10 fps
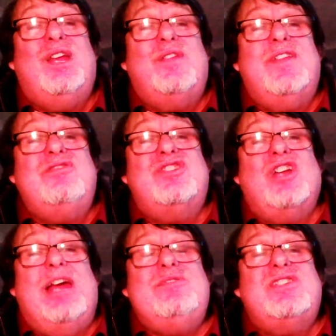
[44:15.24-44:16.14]
Those
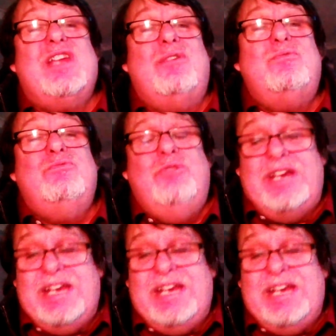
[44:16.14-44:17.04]
times don't
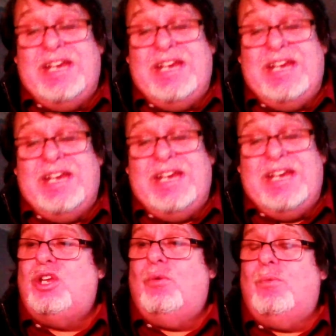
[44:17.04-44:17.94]
really fit
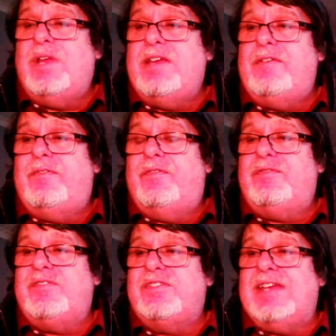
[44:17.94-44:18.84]

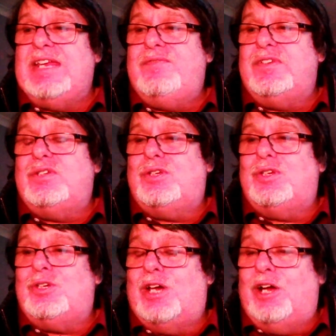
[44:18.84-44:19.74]
with David
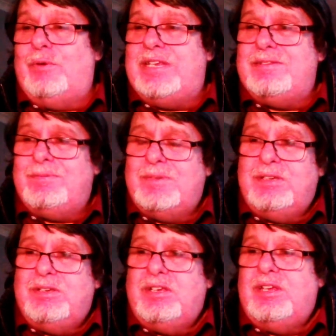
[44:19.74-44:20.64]
Cohen.
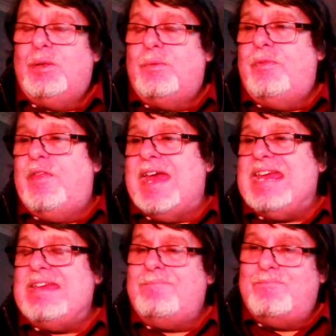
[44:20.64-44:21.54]

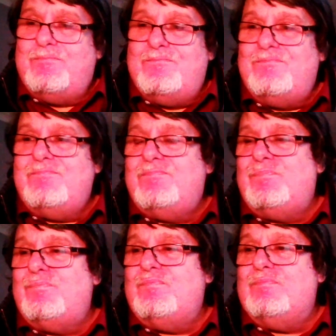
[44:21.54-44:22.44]
They
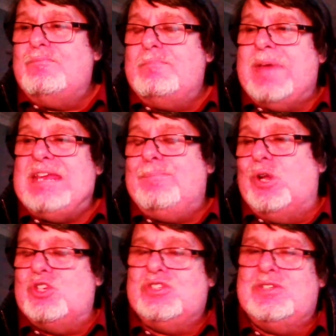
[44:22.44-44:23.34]
may
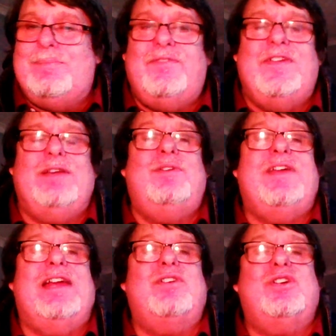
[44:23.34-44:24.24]
possibly fit with
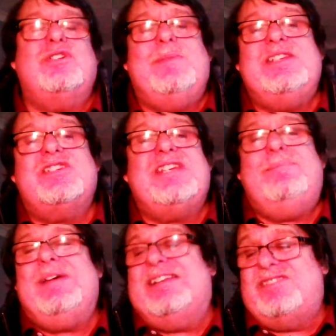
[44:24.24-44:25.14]
Aaron
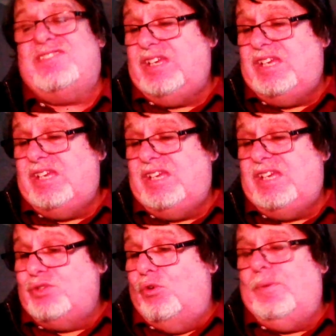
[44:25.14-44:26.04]
Kosminski, but
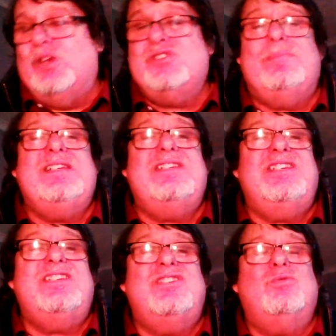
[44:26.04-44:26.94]
it's all
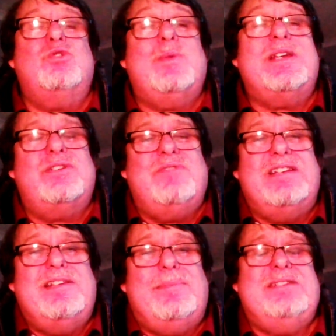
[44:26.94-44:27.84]
possibilities, it's all swings and
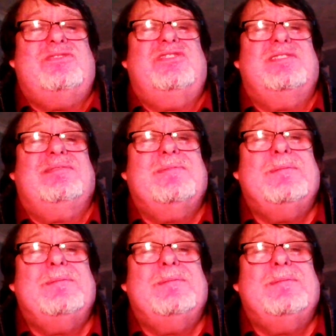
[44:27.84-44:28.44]
roundabouts.